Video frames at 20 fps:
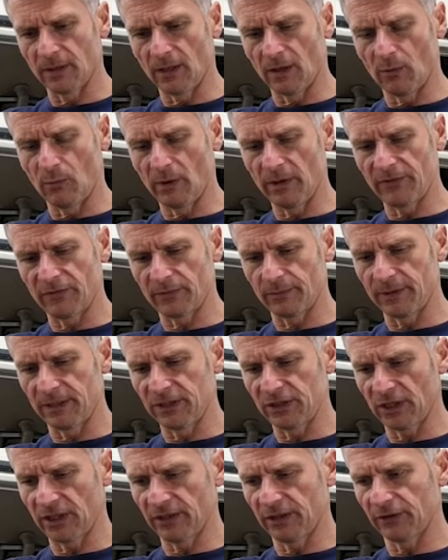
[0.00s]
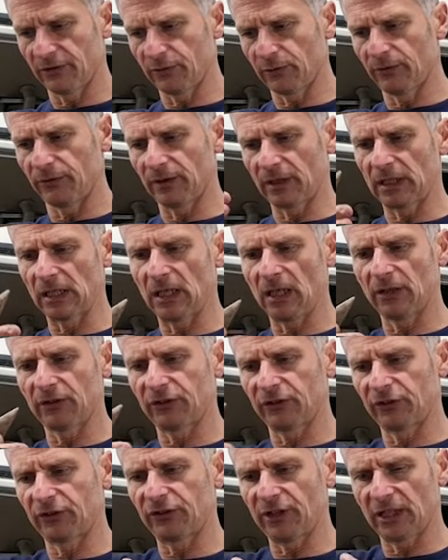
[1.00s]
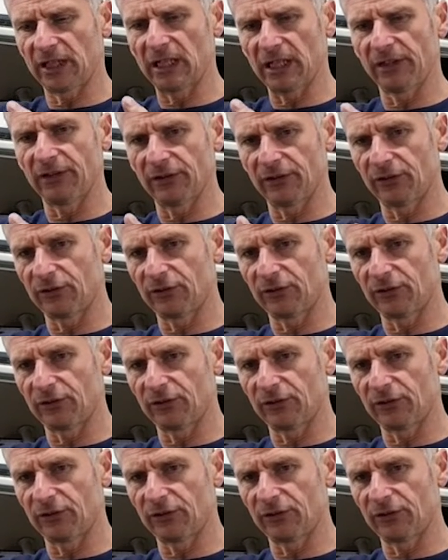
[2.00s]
away from each other. So if the glass is stuck under the